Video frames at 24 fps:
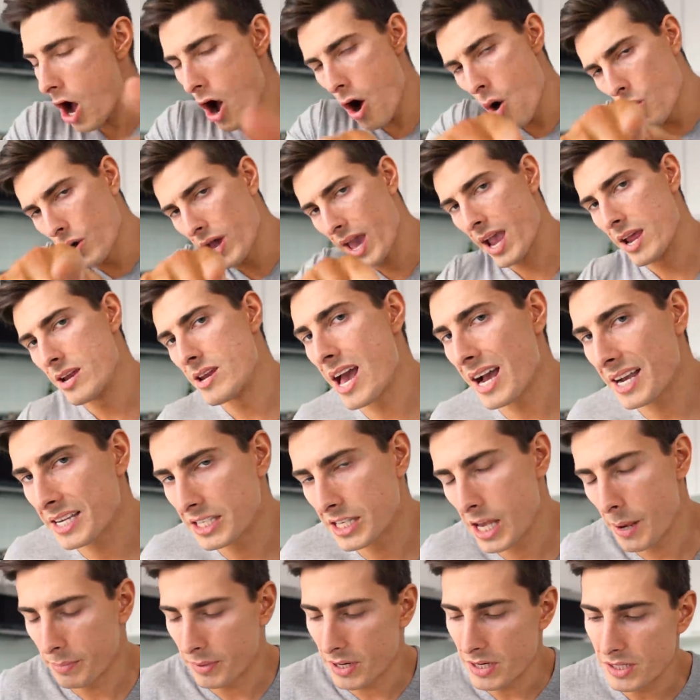Okay,
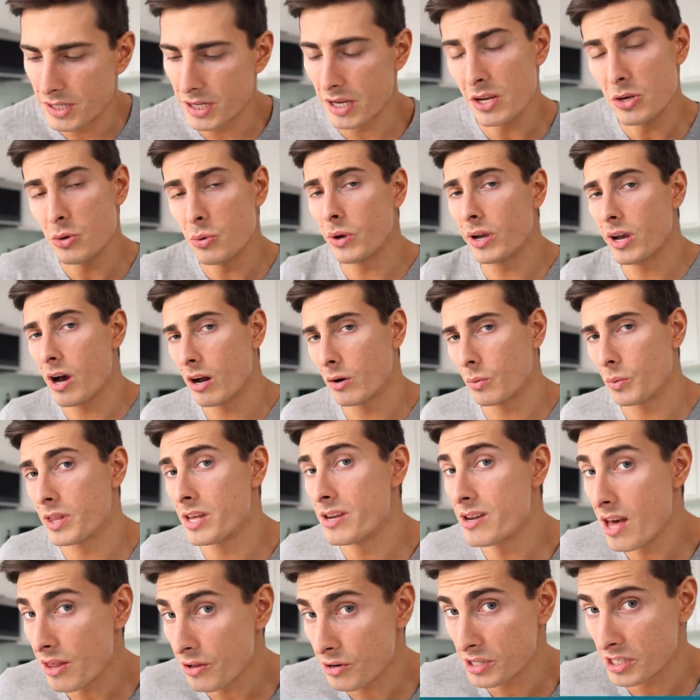next up, continuing on with
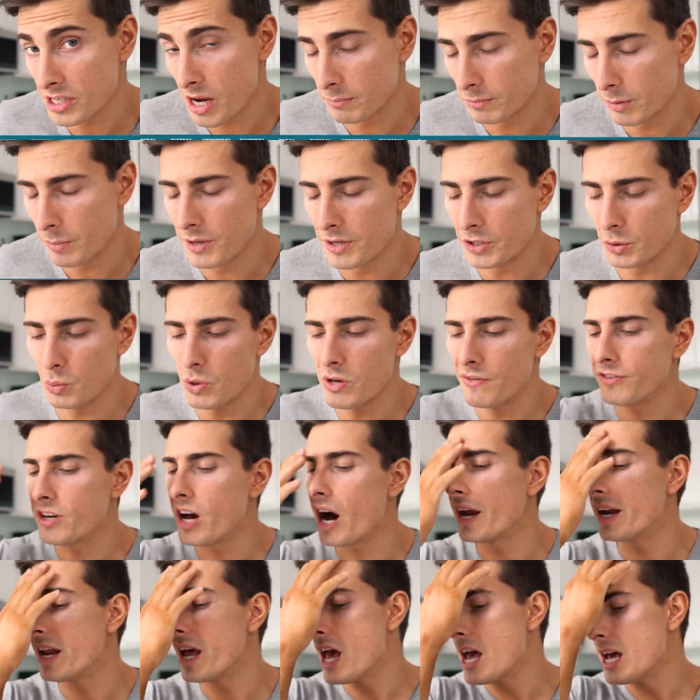another supplement, we've
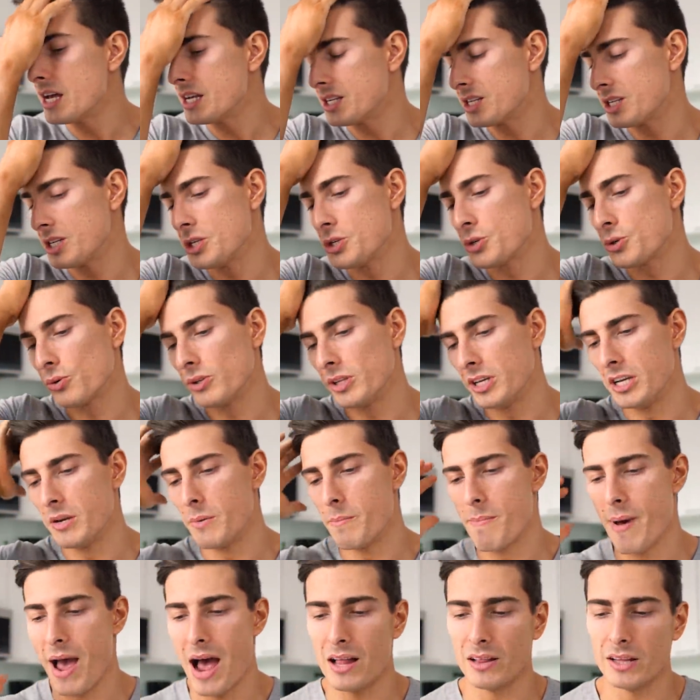got citrulline
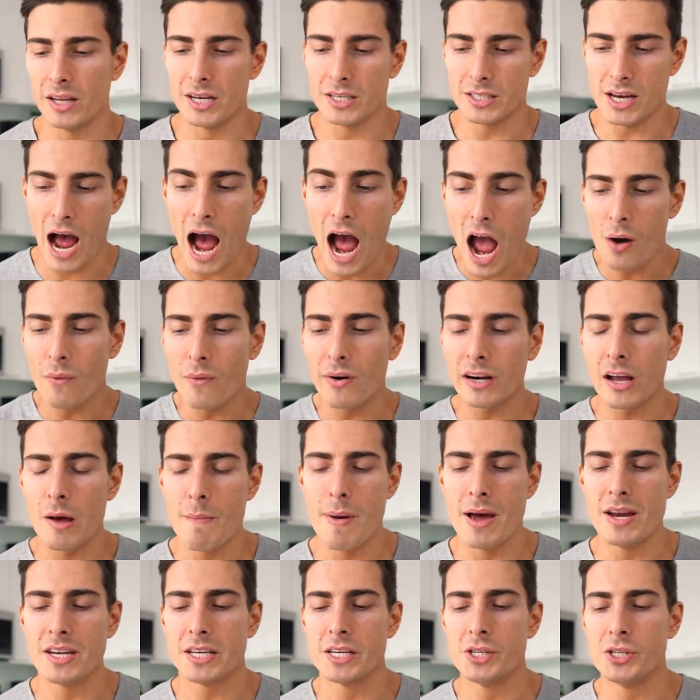malate. I
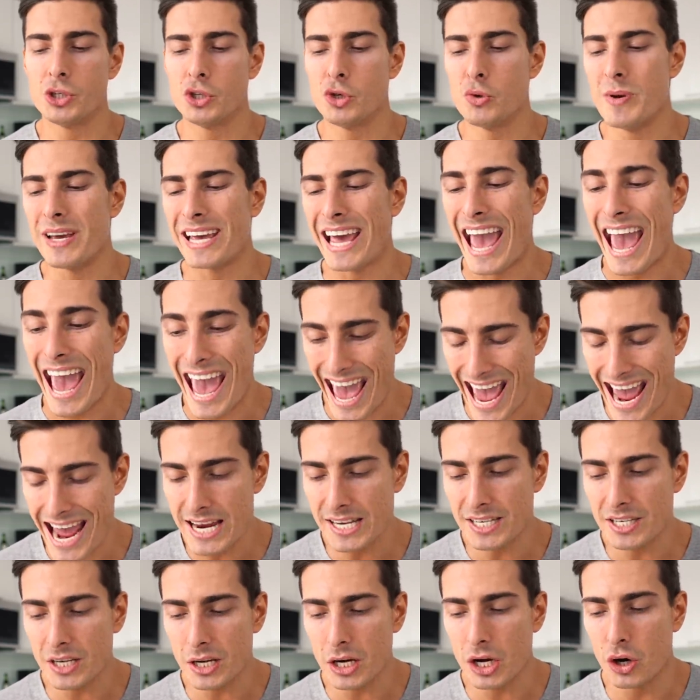recommend consuming
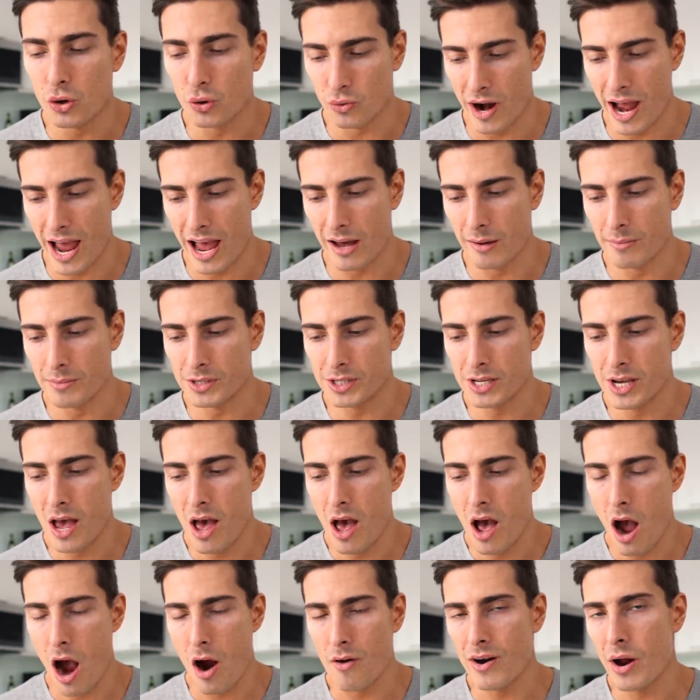8 grams
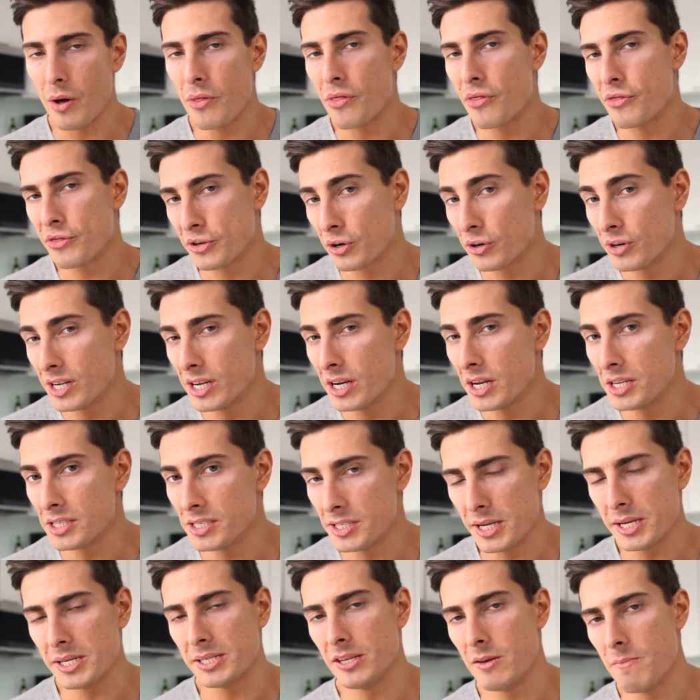around 30 to
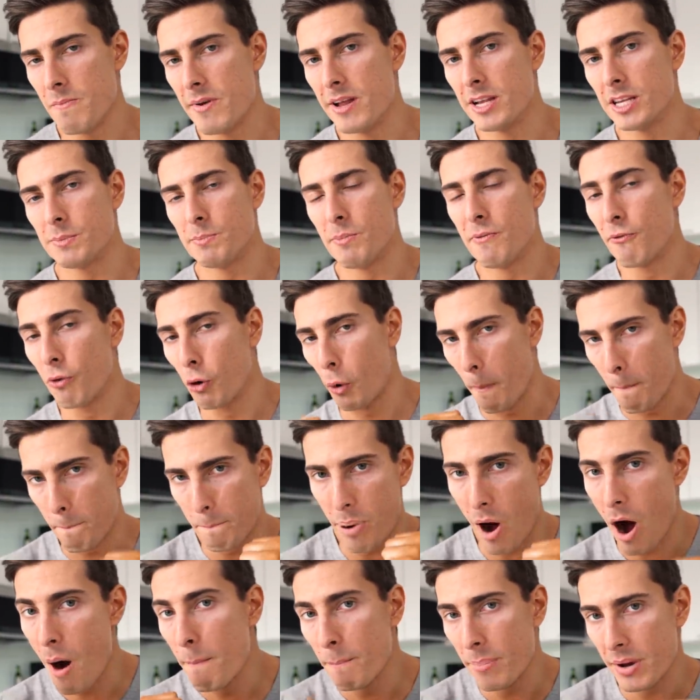60 minutes before
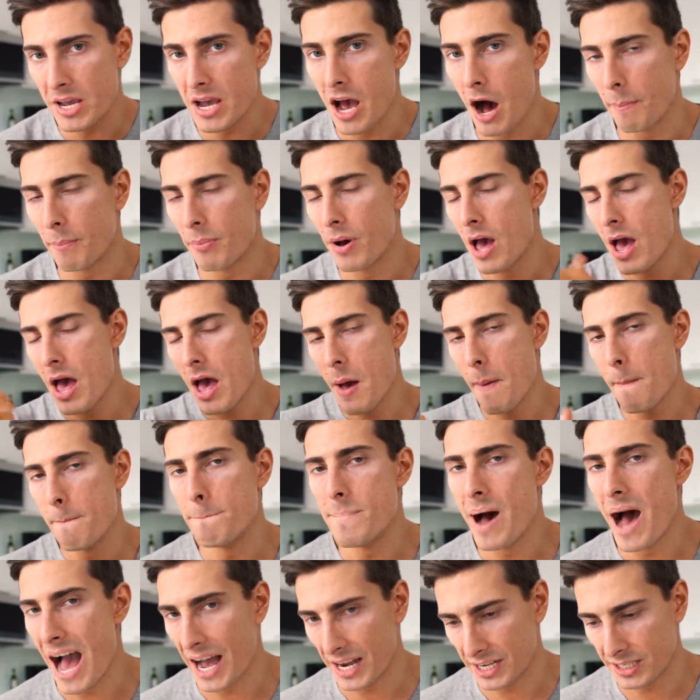pumping up
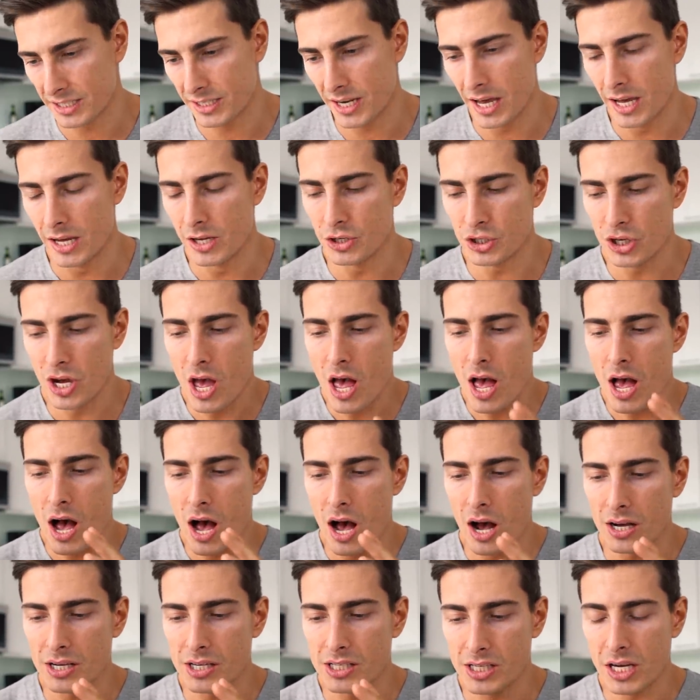backstage.
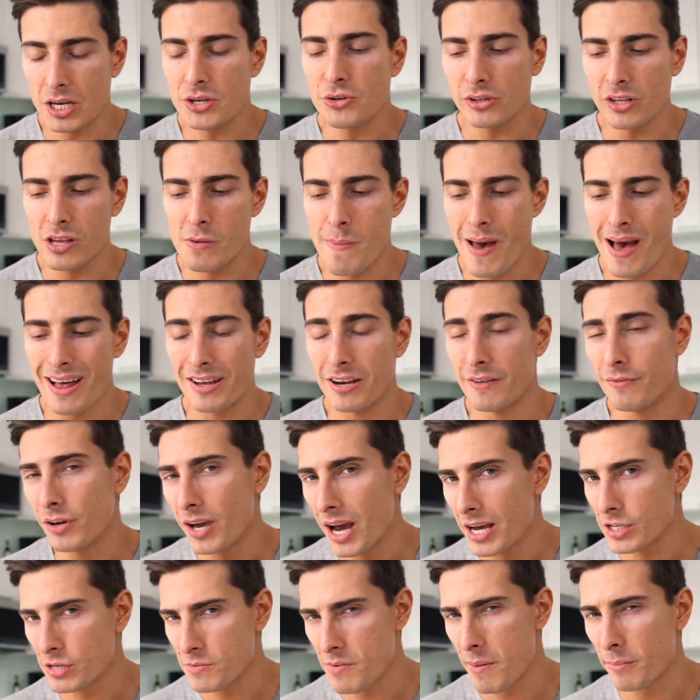Citrulline malate, if you
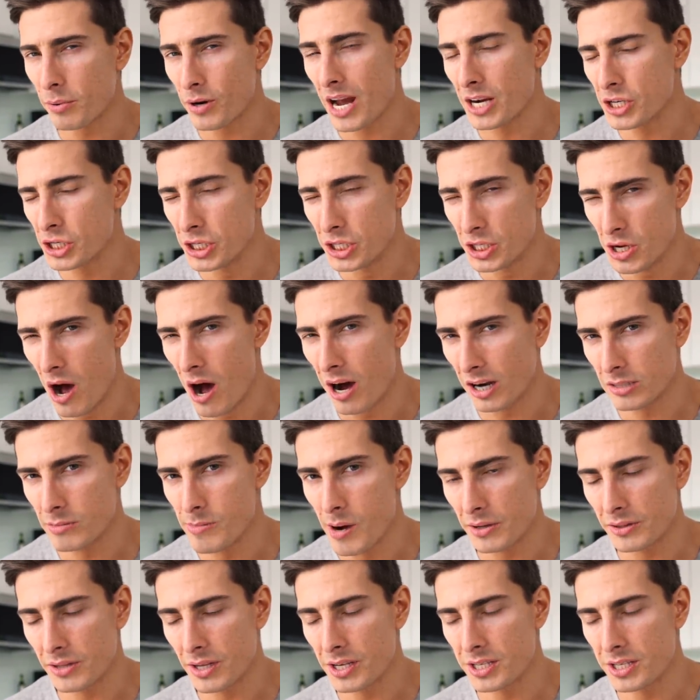guys remember, I actually talked about